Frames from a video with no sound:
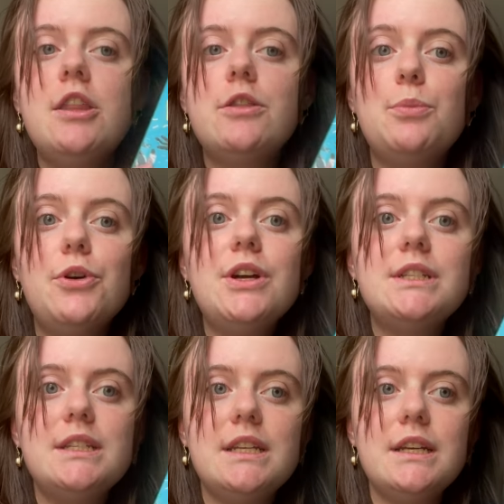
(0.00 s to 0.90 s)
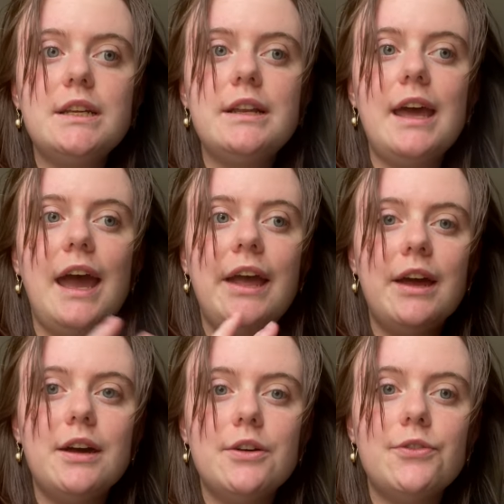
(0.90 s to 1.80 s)
The book did
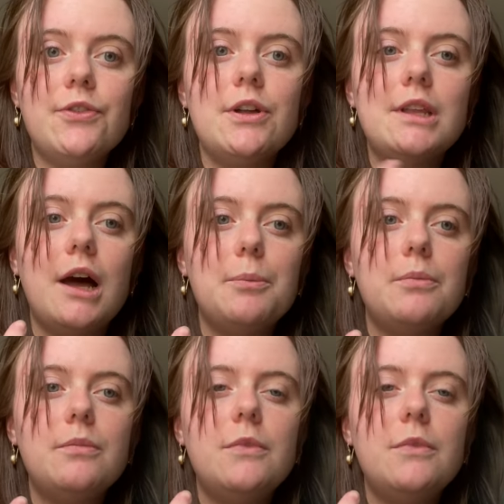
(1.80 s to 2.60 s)
have a lot